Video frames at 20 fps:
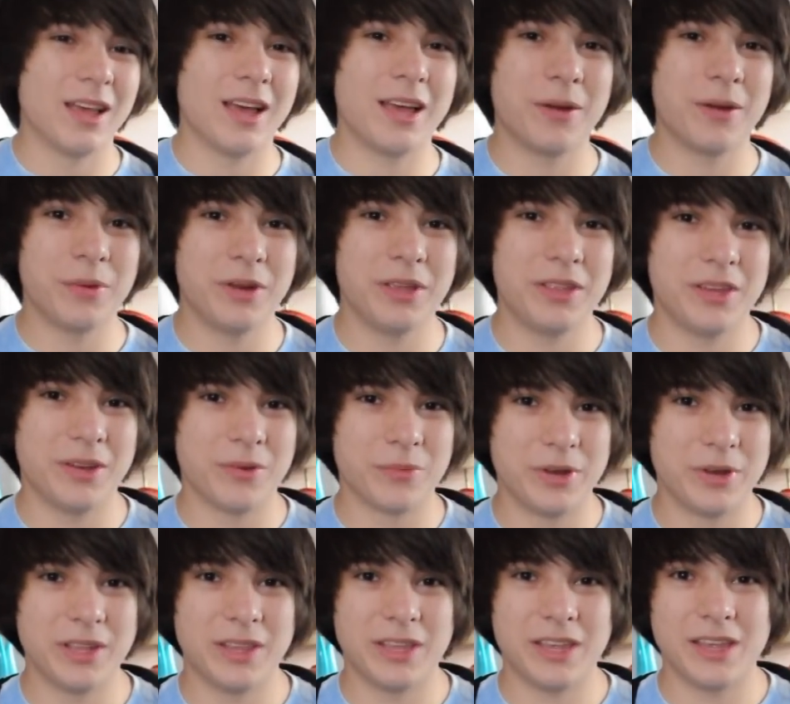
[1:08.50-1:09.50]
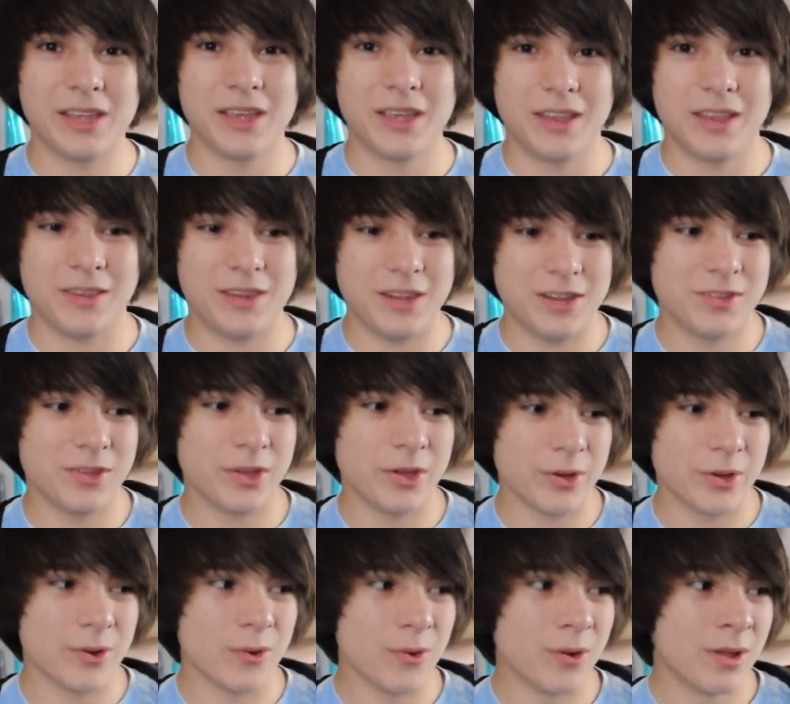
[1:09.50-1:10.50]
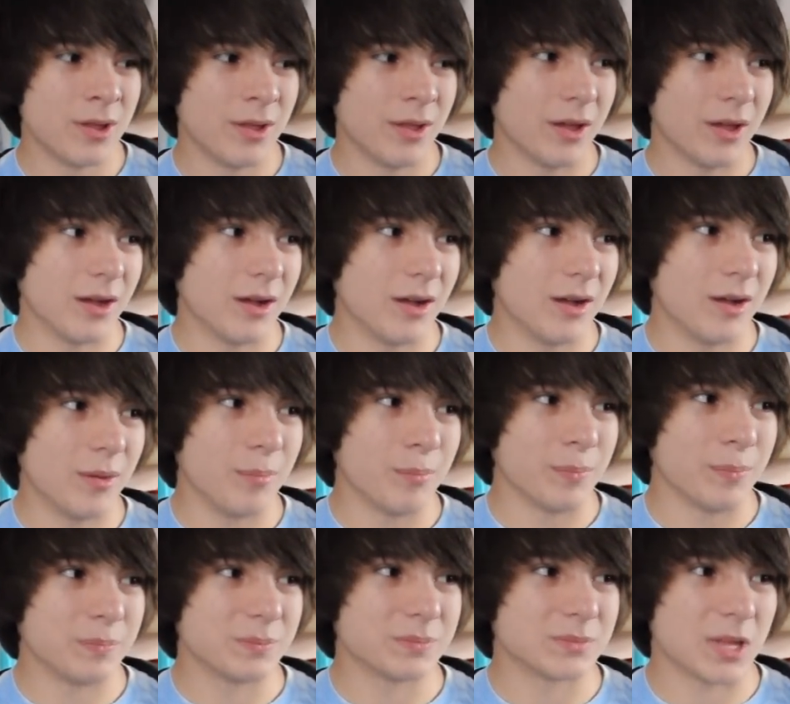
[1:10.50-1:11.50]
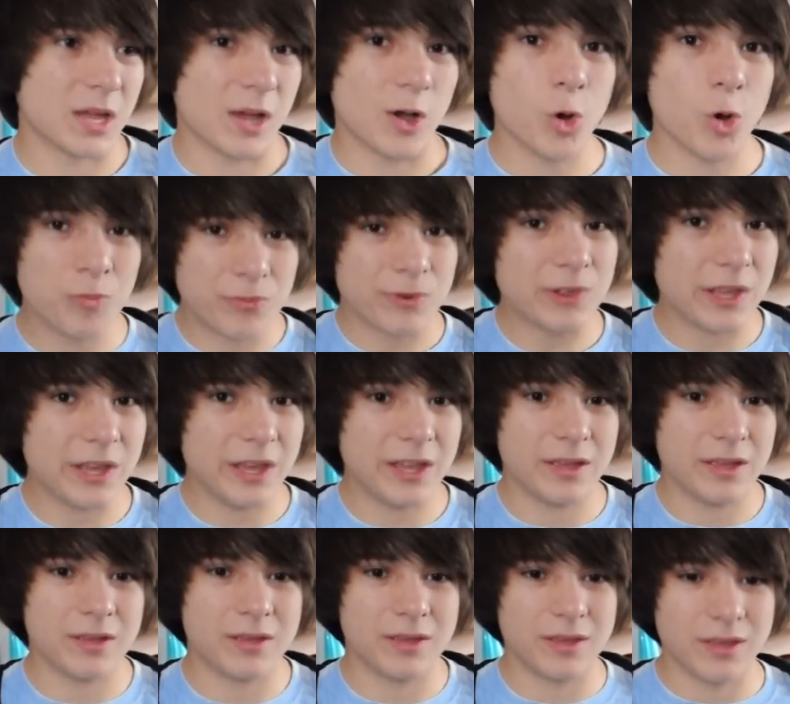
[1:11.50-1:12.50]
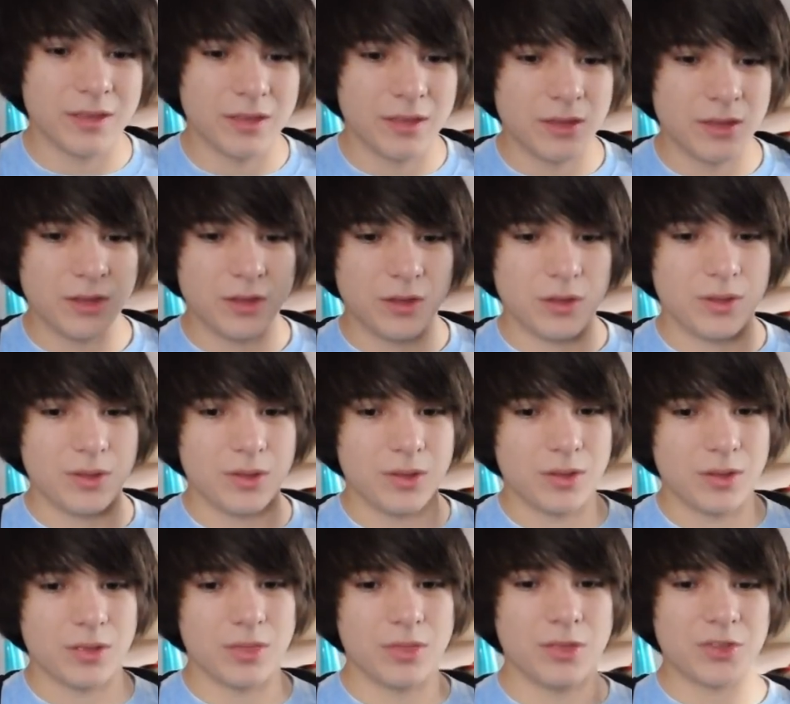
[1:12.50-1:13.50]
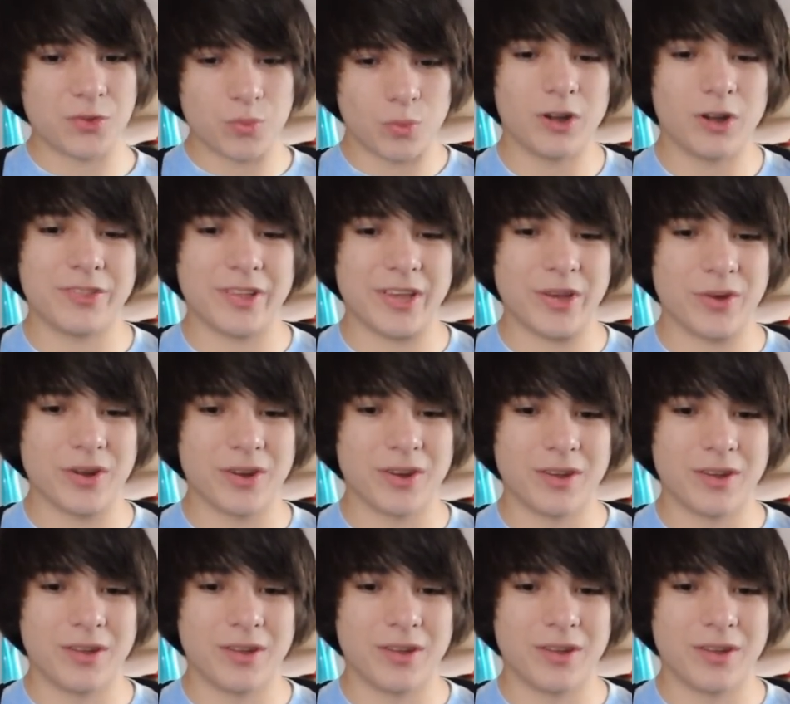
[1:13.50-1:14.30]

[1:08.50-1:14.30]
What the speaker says: I really, really need to go. Hopefully, this works out.